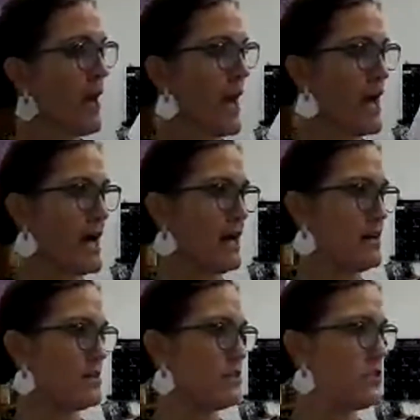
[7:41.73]

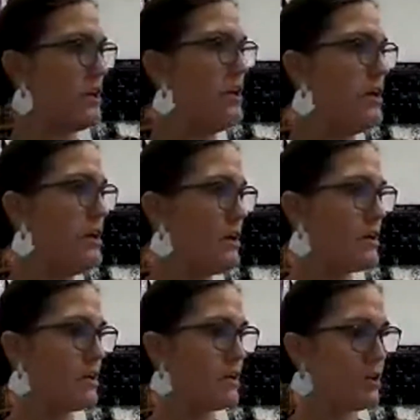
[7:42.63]
And
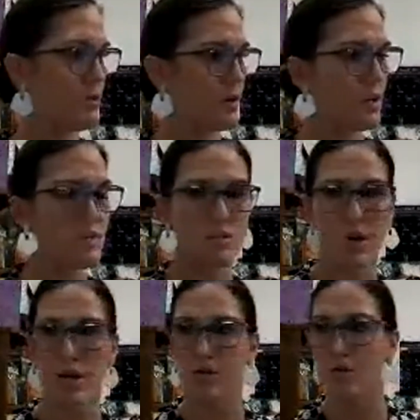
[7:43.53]
you're going to
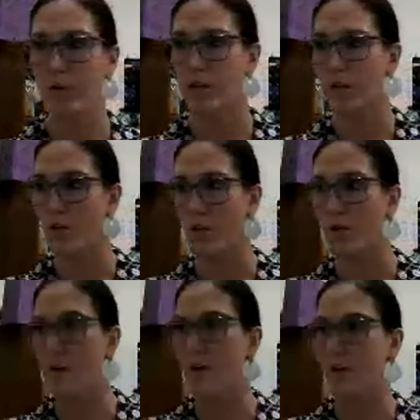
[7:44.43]
start with
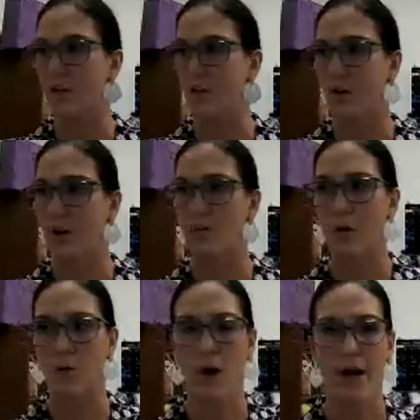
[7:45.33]
your LURA
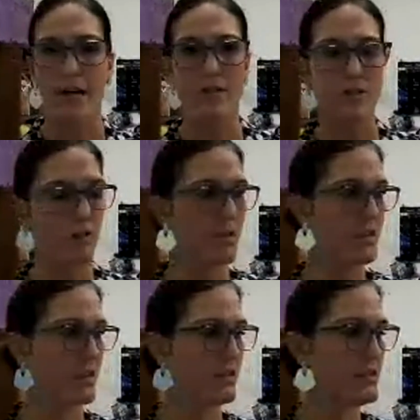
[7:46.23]
required
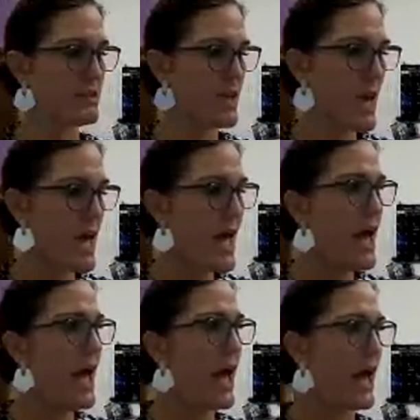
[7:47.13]
services.
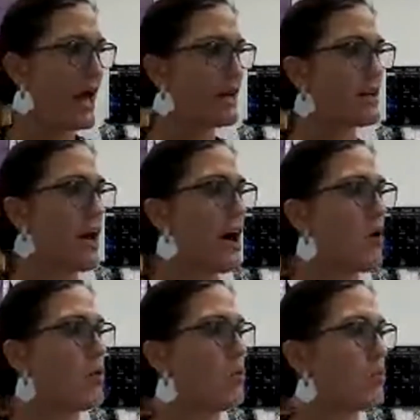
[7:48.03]
And
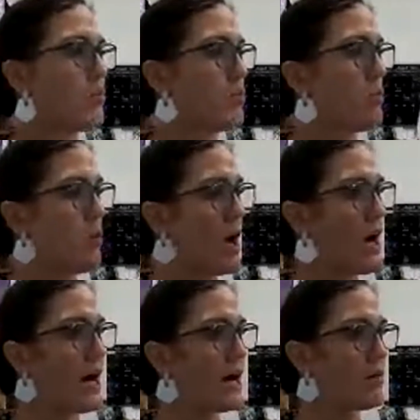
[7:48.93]

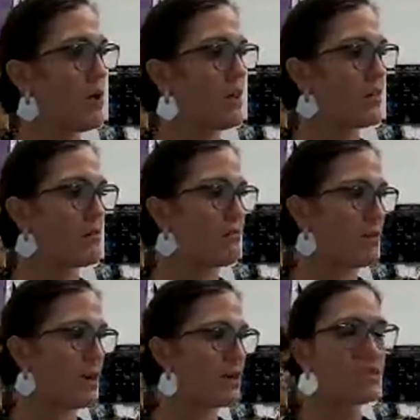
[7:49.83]
I want the
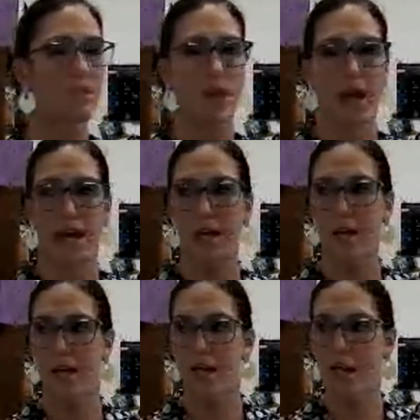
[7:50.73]
first thing